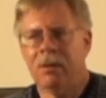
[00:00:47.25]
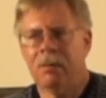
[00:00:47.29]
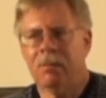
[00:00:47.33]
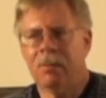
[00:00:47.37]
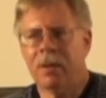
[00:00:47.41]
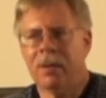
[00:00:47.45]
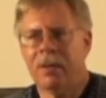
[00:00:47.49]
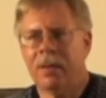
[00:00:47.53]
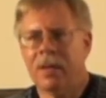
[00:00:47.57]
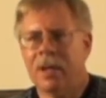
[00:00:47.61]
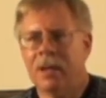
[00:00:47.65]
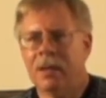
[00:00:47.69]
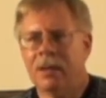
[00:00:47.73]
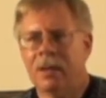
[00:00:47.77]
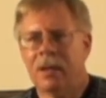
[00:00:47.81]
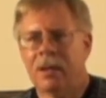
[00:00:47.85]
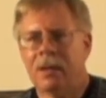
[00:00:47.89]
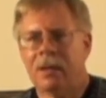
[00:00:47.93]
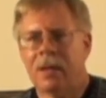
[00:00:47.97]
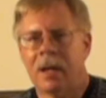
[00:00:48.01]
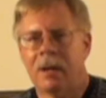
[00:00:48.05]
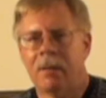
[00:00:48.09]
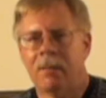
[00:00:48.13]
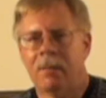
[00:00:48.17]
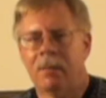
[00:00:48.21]
you would think
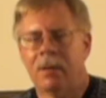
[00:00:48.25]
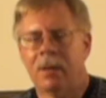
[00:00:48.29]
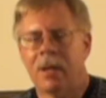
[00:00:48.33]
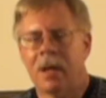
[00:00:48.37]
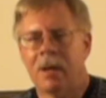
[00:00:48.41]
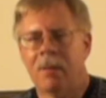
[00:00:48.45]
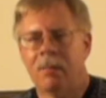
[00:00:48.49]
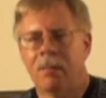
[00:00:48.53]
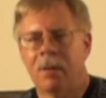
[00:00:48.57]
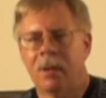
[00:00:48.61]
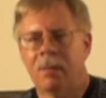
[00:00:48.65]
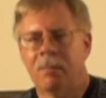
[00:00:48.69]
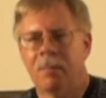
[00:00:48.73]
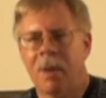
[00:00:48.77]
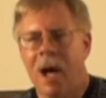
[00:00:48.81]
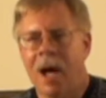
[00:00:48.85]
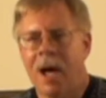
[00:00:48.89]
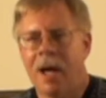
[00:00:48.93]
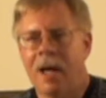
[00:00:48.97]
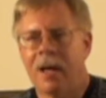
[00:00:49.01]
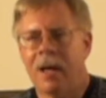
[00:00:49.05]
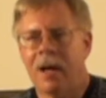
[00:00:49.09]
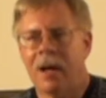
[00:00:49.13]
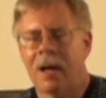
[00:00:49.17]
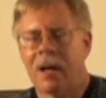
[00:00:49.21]
that they would
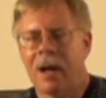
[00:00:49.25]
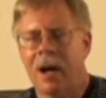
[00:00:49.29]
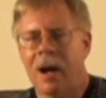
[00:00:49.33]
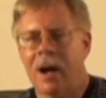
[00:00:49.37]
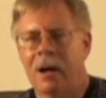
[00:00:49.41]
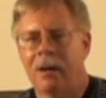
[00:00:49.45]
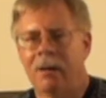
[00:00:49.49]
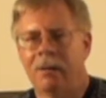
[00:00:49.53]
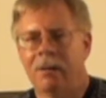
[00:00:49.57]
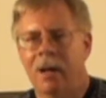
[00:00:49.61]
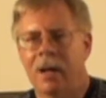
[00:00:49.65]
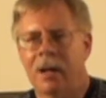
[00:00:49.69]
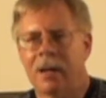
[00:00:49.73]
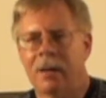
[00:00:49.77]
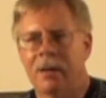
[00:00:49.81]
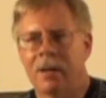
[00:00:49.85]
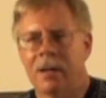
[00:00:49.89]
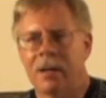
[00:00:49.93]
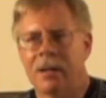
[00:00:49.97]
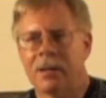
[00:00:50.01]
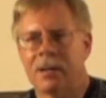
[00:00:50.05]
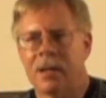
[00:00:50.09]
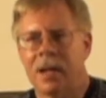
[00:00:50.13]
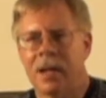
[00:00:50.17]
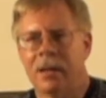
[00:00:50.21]
buy a car like
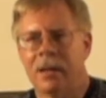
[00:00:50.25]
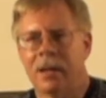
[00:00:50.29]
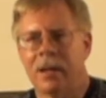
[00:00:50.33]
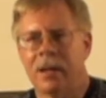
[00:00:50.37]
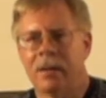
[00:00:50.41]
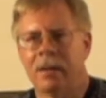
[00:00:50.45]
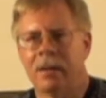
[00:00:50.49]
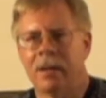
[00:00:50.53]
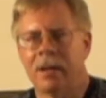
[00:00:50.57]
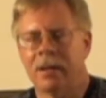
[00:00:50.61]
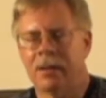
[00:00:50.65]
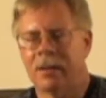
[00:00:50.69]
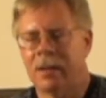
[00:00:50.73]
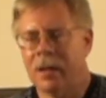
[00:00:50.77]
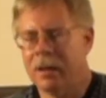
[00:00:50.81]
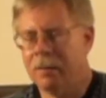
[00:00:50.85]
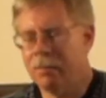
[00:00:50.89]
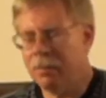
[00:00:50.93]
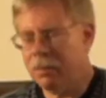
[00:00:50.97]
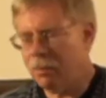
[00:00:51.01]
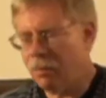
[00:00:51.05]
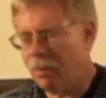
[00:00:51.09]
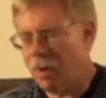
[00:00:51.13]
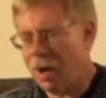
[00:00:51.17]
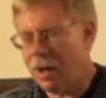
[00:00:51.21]
this and that they
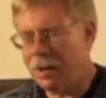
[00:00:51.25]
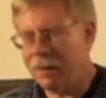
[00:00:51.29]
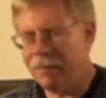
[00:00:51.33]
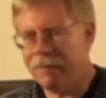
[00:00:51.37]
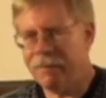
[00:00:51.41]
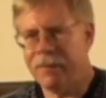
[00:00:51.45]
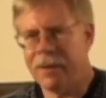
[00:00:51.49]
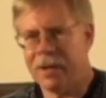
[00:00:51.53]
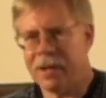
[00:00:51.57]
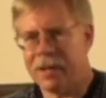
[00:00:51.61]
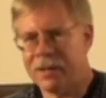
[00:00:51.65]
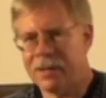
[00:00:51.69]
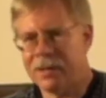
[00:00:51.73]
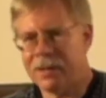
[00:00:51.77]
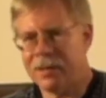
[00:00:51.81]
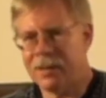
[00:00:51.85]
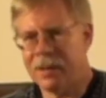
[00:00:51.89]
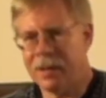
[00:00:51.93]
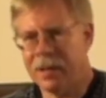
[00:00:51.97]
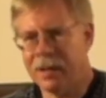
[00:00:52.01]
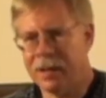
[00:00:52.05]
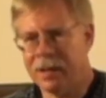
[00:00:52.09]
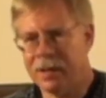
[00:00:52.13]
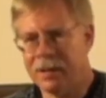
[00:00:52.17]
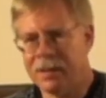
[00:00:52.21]
would want to fix
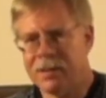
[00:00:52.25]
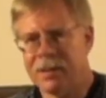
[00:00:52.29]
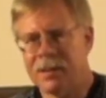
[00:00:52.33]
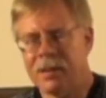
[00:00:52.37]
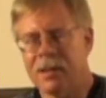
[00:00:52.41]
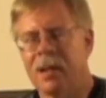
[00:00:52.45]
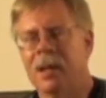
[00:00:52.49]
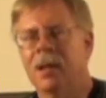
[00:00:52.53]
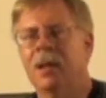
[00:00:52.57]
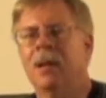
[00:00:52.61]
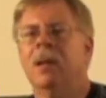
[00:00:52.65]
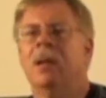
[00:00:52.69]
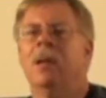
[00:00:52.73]
things